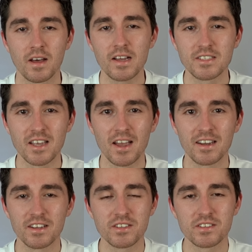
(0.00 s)
Hey
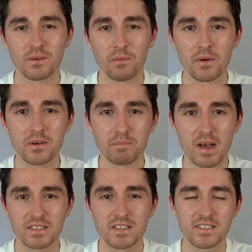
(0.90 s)
Sainers, welcome
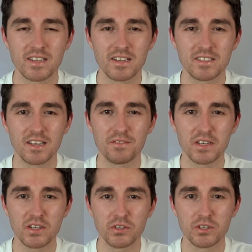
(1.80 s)
back to the Saints TV
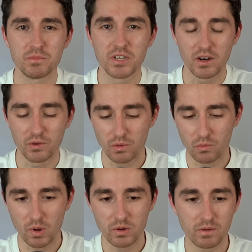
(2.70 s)
YouTube channel.
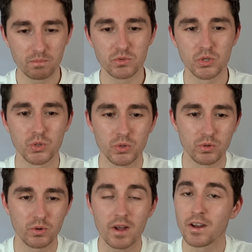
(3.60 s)
Welcome
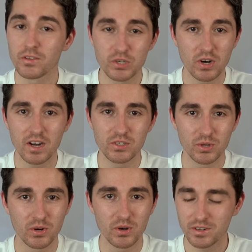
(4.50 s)
to another trade
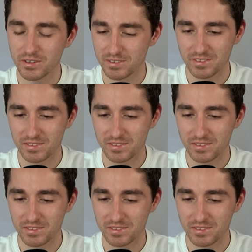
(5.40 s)
talk.